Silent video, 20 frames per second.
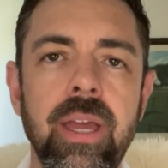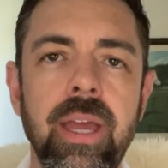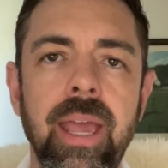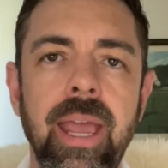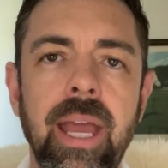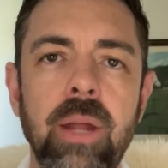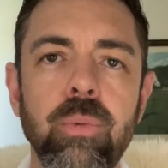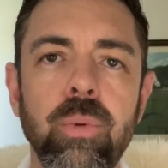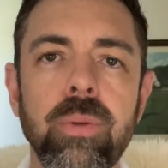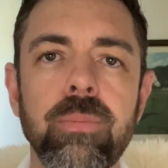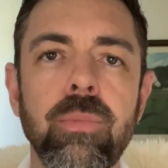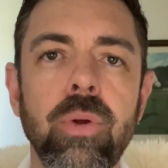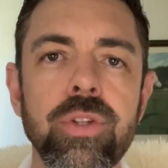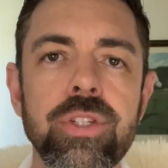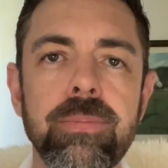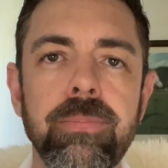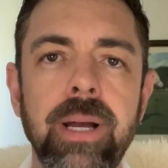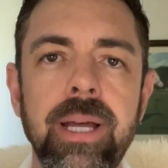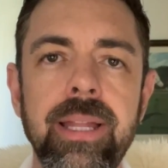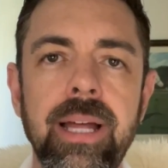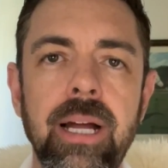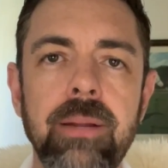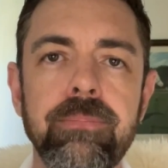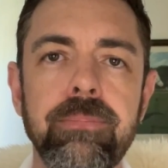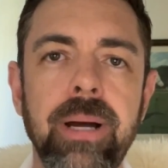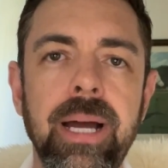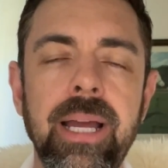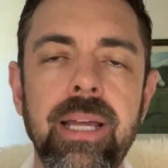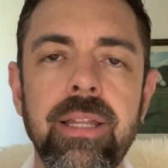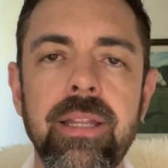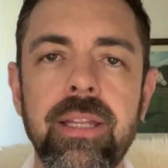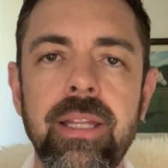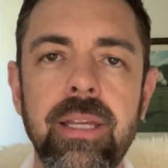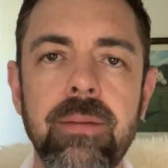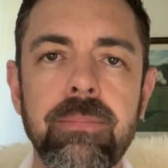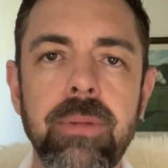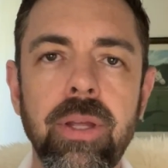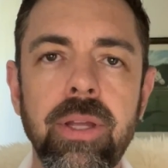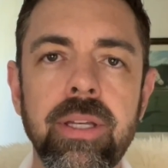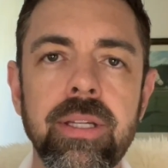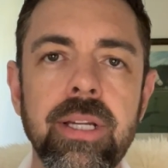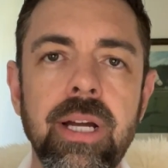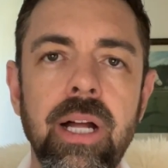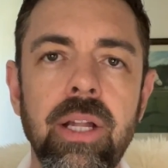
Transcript: and we'll multiply that by the $1 million